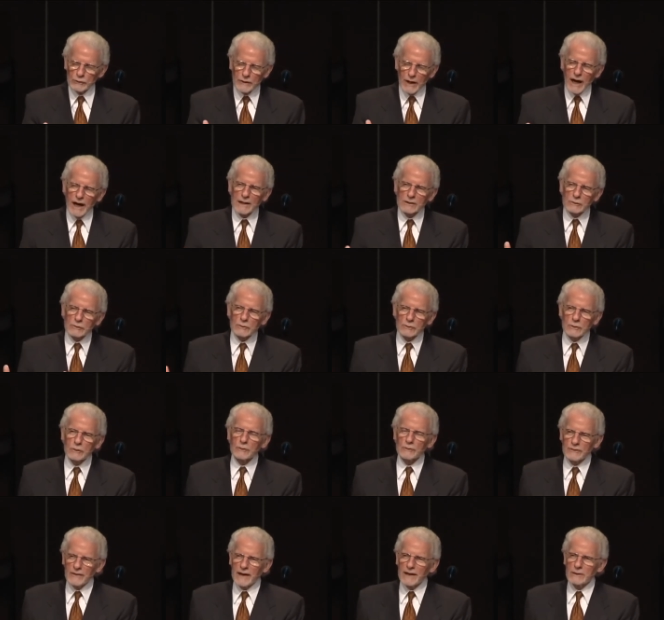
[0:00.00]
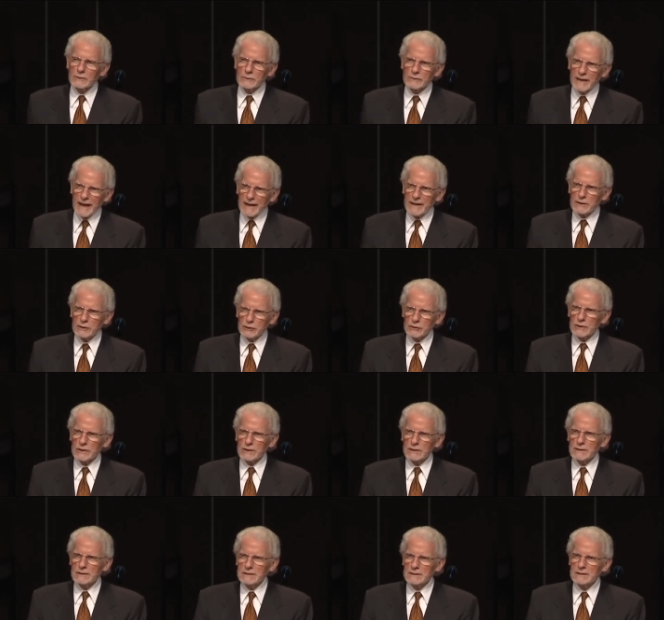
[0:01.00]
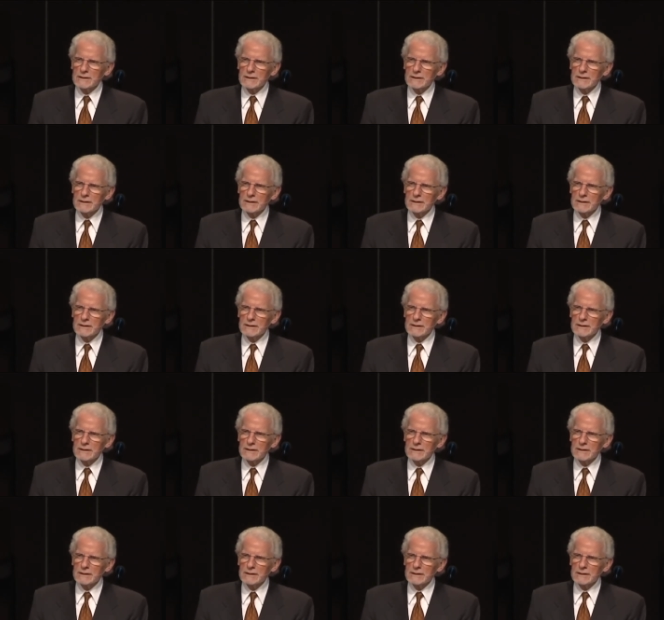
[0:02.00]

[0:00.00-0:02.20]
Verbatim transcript: doctrinal foundation